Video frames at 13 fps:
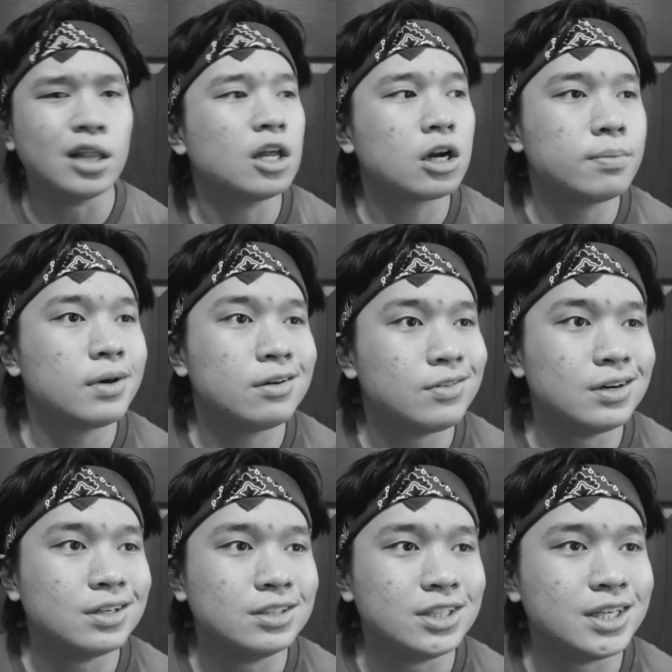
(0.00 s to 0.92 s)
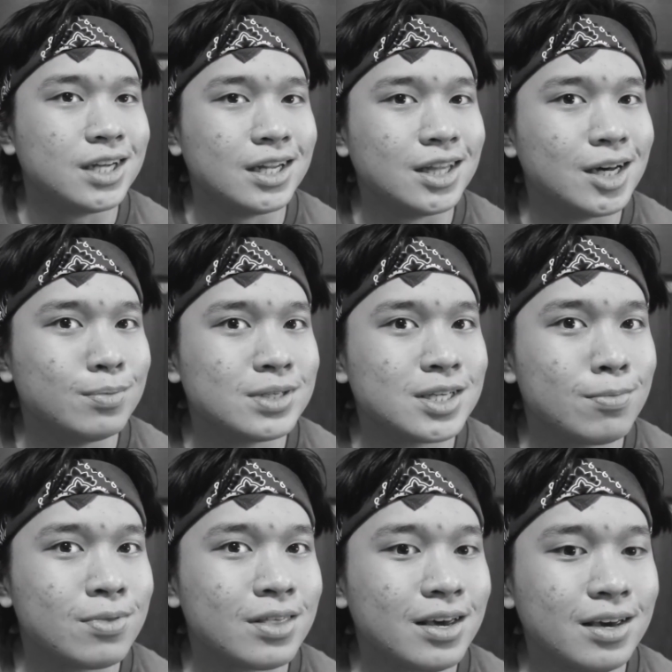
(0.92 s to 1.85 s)
A little bit of a Gene and
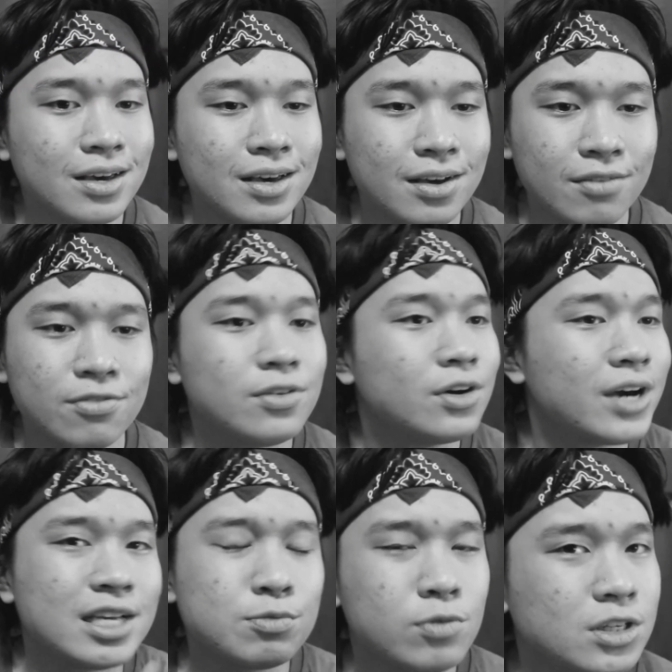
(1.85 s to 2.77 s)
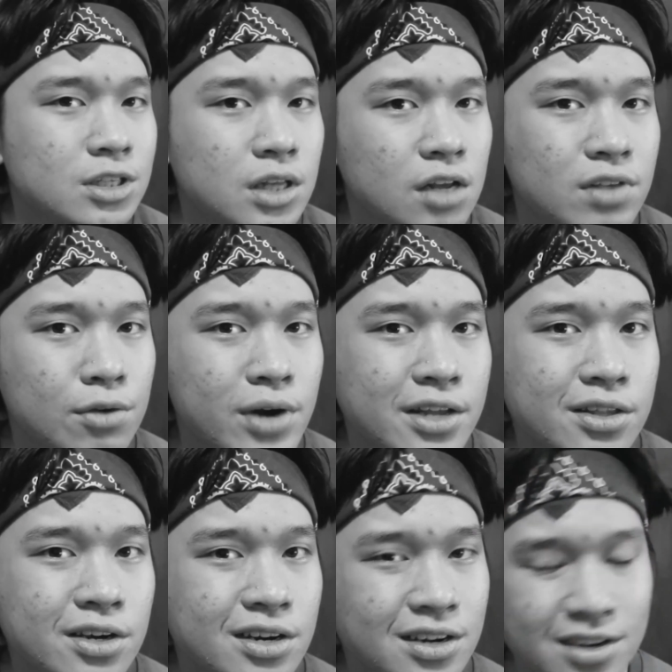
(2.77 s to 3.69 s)
Nubsib thing if you guys watched Lovely
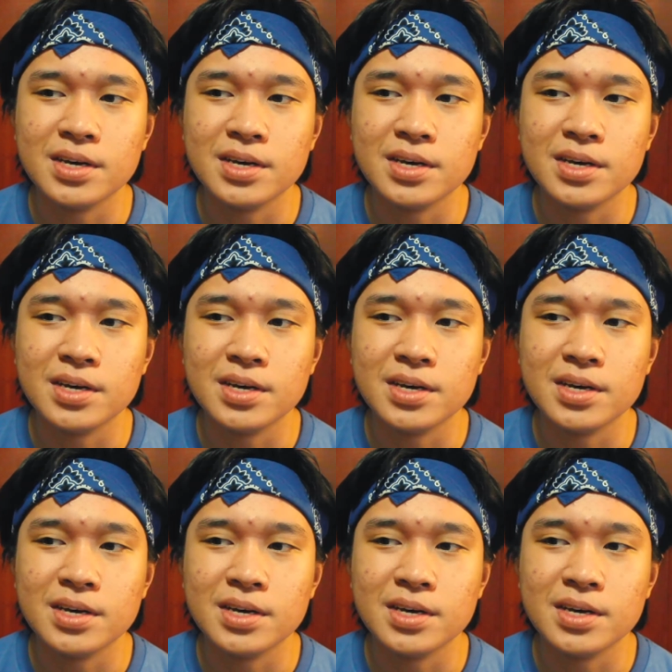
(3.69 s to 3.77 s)
Writer.